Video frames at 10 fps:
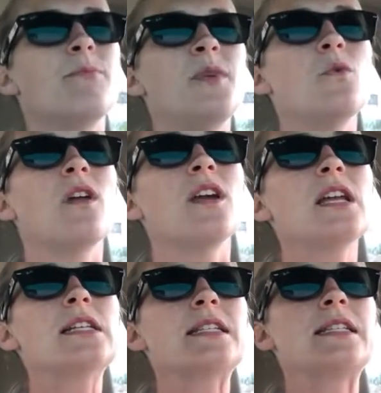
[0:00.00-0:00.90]
be
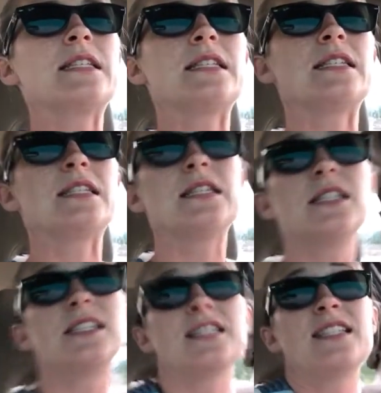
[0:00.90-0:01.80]
willing to
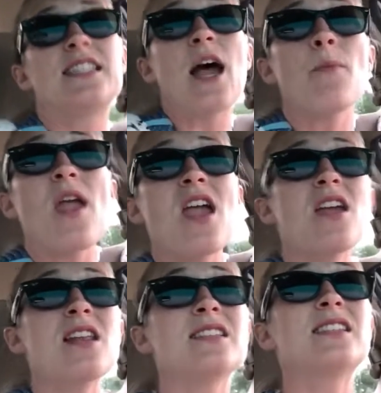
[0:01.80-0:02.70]
step
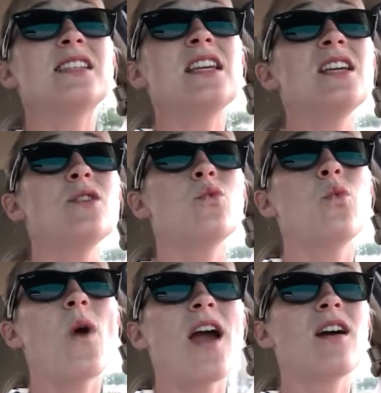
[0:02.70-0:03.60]
in and see
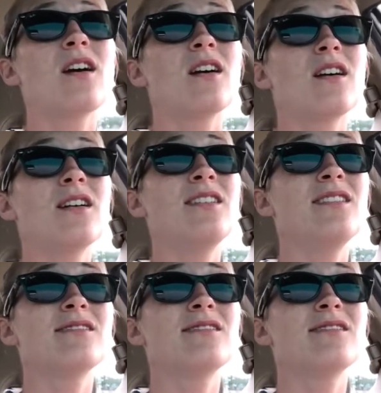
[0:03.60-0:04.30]
where